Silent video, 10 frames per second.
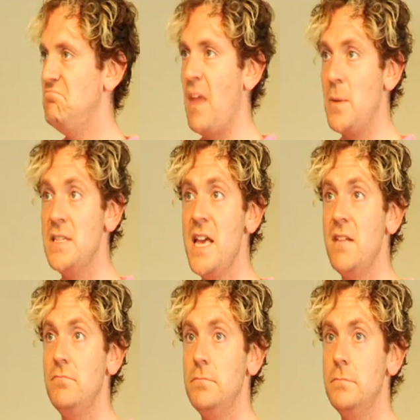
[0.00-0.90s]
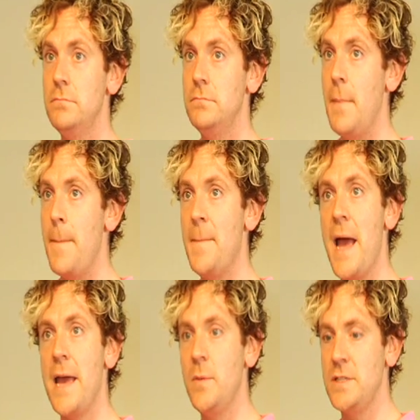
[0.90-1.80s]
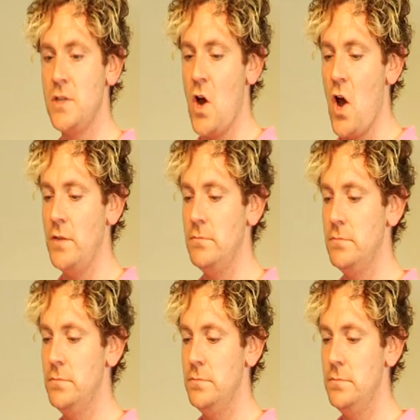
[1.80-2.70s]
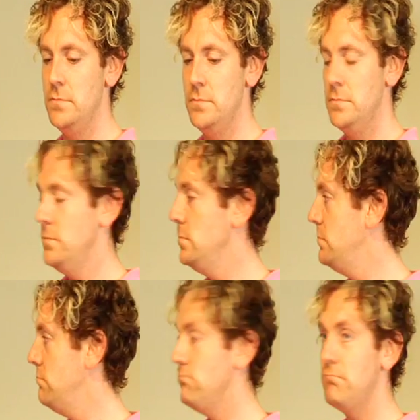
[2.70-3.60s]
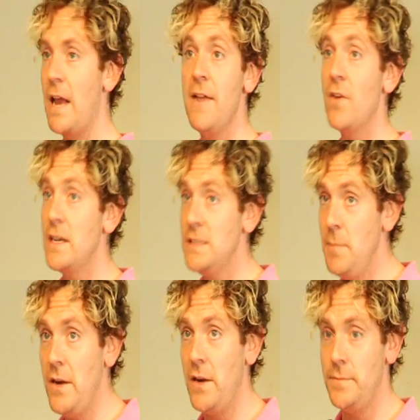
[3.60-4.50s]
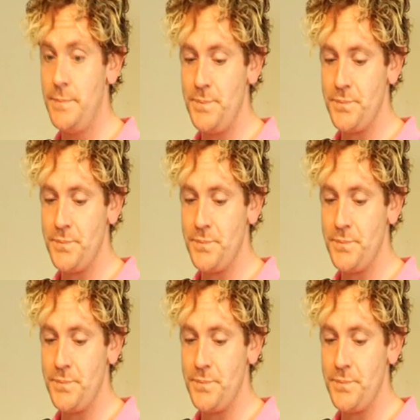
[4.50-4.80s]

That was it. Maya was gone. I never got to meet her.